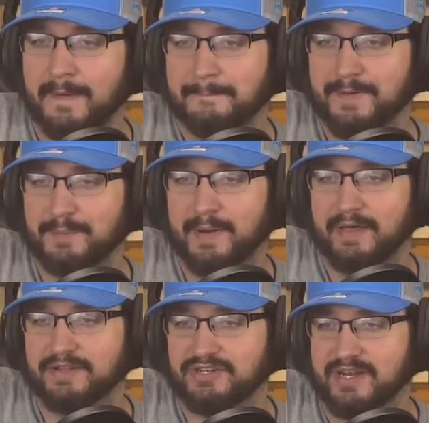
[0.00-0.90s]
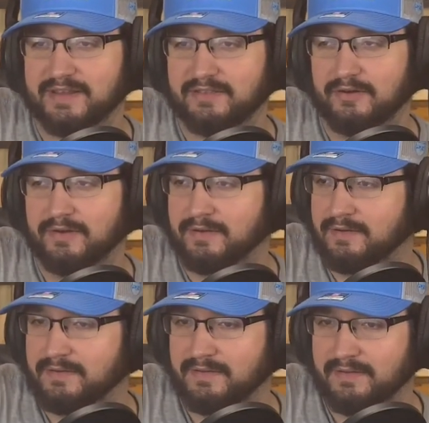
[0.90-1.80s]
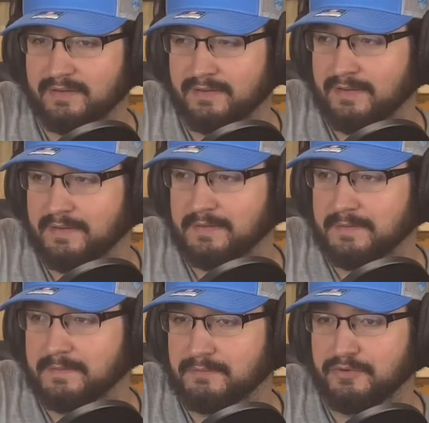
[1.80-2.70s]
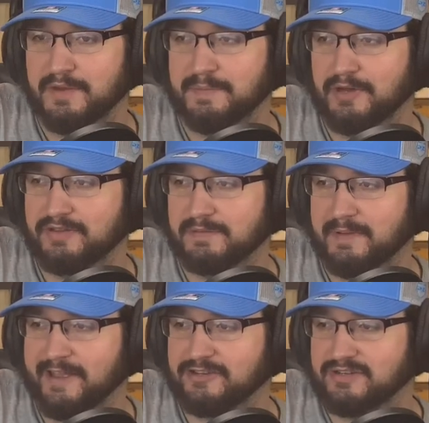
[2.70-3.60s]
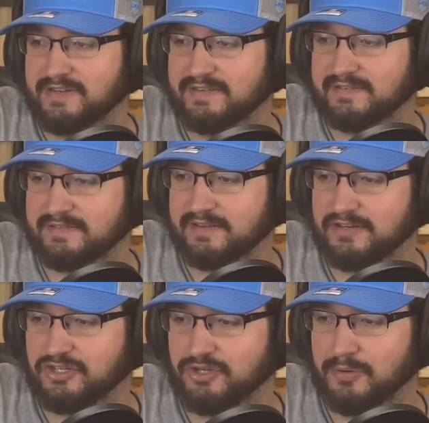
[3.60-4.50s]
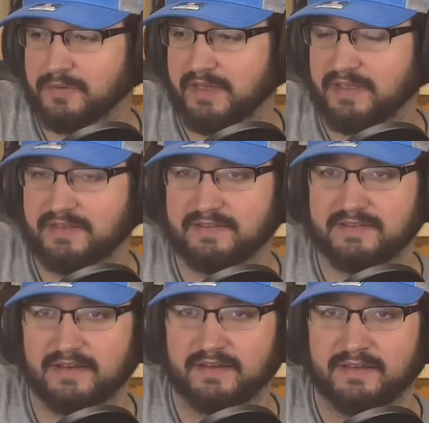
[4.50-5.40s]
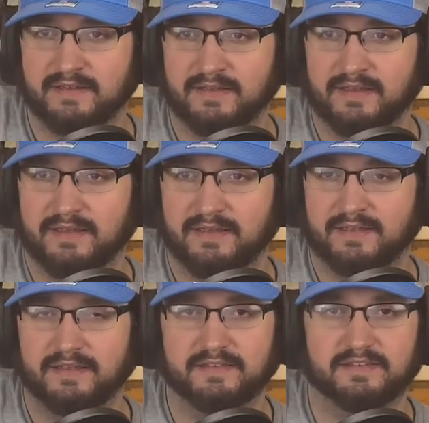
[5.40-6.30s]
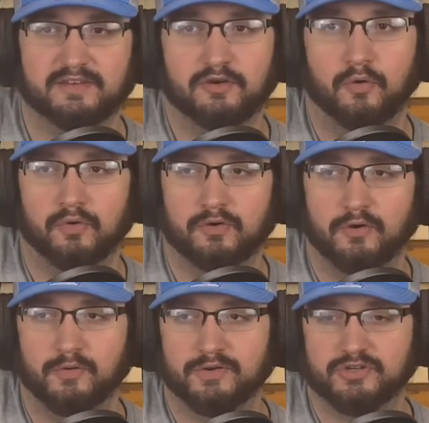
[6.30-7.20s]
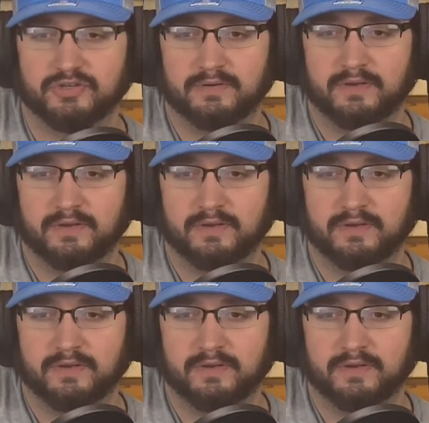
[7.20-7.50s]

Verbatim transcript: Bill Belichick, though, rebuilding the Patriots, gonna show that he's a he's the GOAT coach.